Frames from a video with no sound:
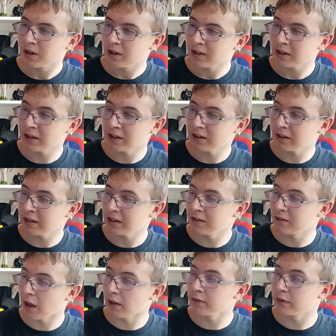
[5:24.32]
He
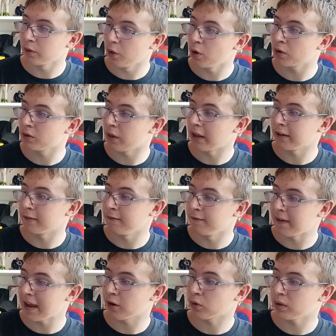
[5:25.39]
does look like
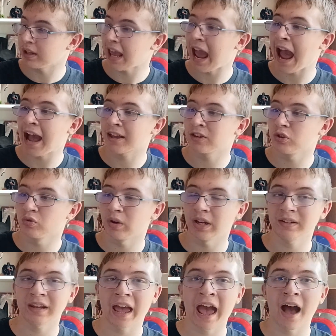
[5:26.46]
very
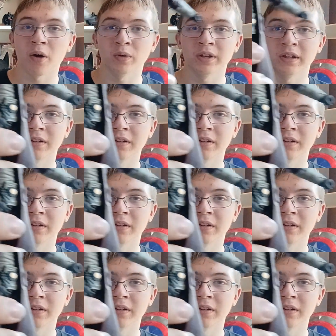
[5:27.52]
accurate to how he